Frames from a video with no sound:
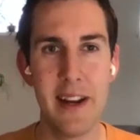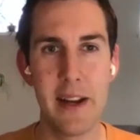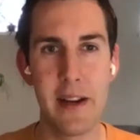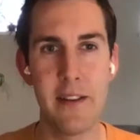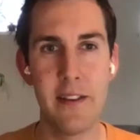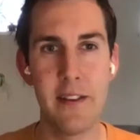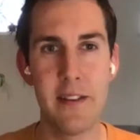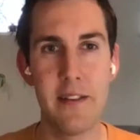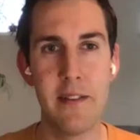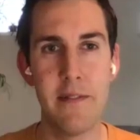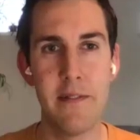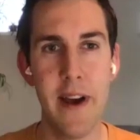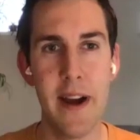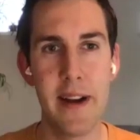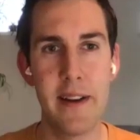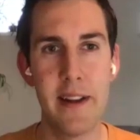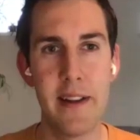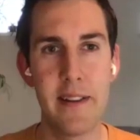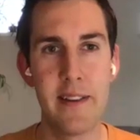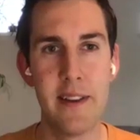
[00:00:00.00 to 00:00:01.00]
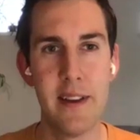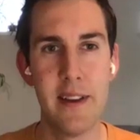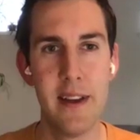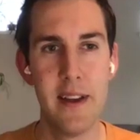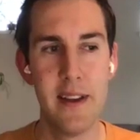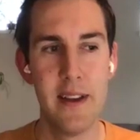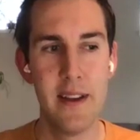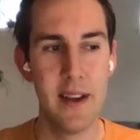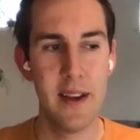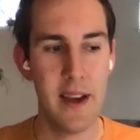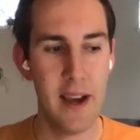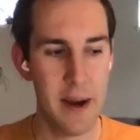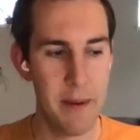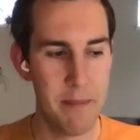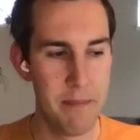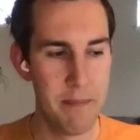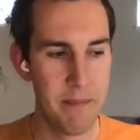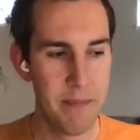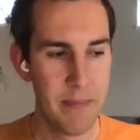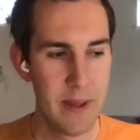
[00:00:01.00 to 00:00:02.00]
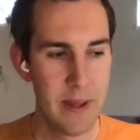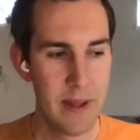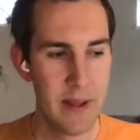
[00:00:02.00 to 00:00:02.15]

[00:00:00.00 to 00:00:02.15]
like just the fact that um,